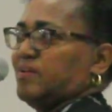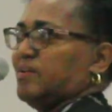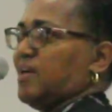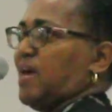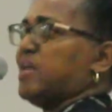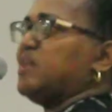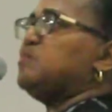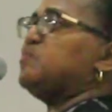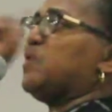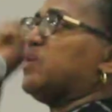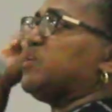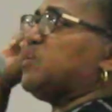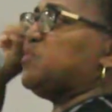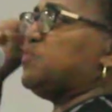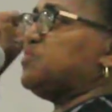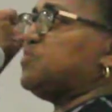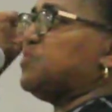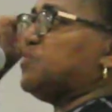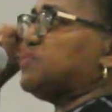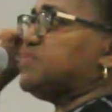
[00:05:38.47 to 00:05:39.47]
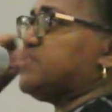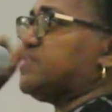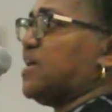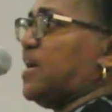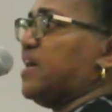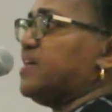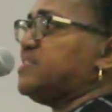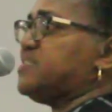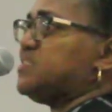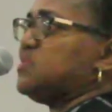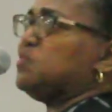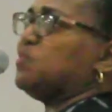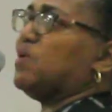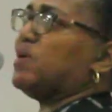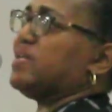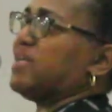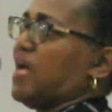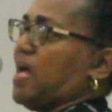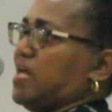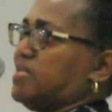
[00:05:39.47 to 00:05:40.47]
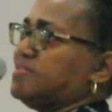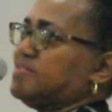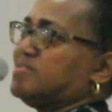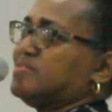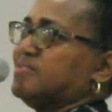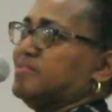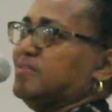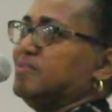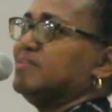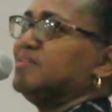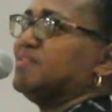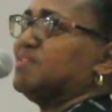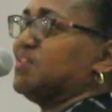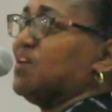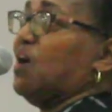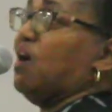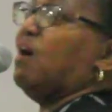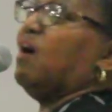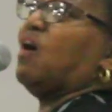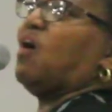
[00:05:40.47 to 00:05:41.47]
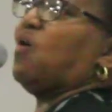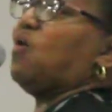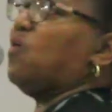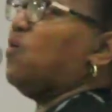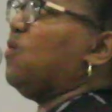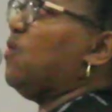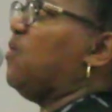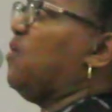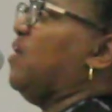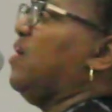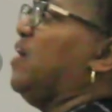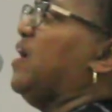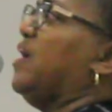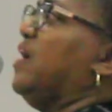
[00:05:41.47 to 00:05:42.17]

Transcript: Anybody who knows that? I see one hand. Oh,